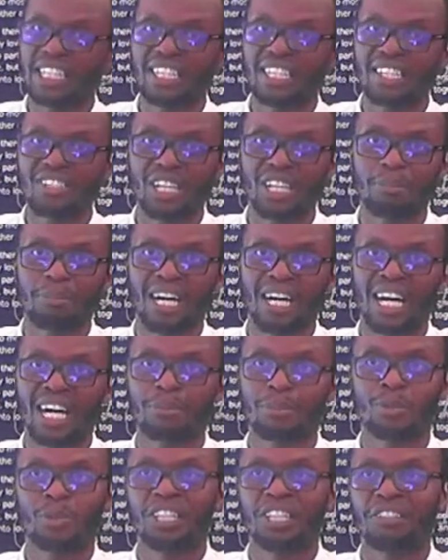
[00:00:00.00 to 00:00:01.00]
Israel
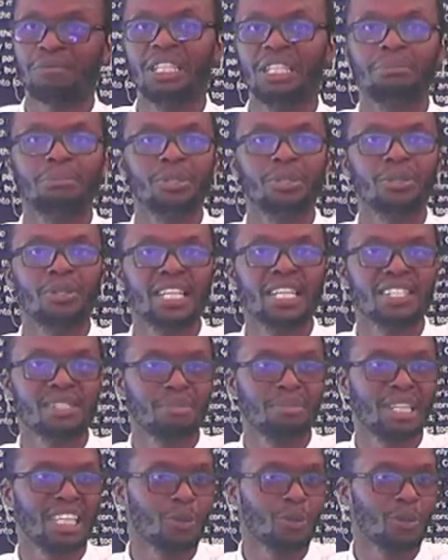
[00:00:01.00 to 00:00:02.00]
perhaps would have been builders,
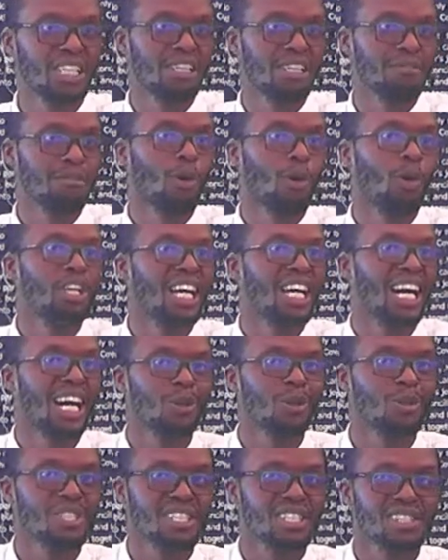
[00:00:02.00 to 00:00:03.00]
many would have owned
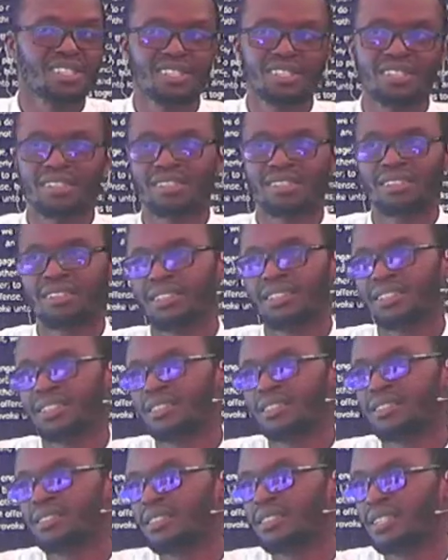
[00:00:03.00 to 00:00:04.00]
houses.
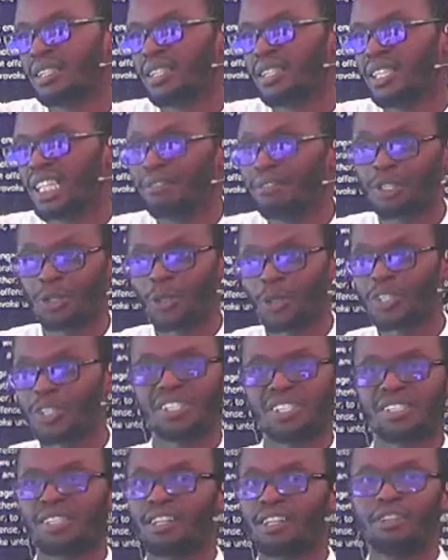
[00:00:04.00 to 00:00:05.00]
If it
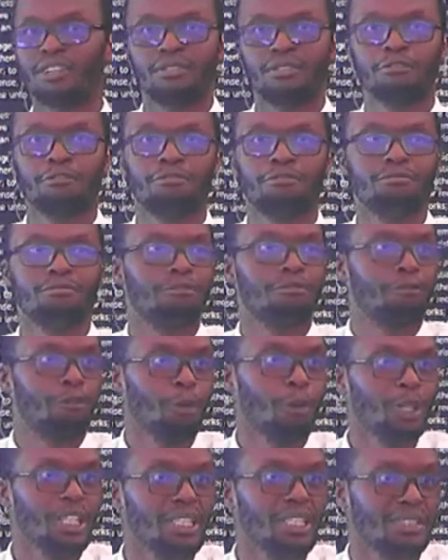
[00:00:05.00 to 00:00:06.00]
was
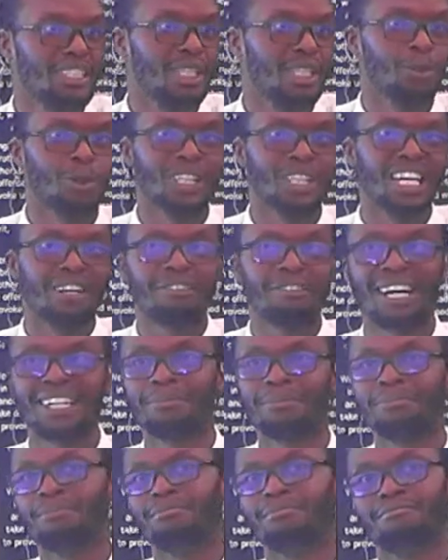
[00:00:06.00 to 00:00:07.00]
food, then we would have
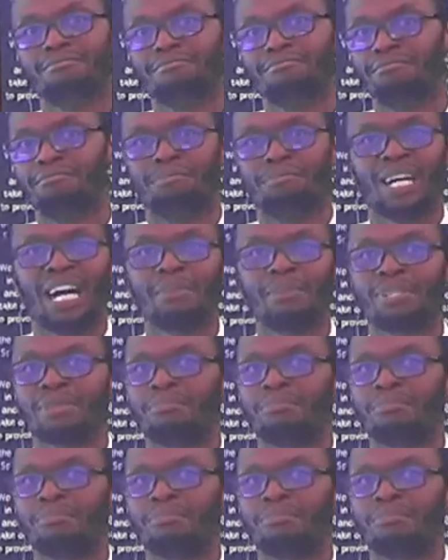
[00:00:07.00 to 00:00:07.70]
had perhaps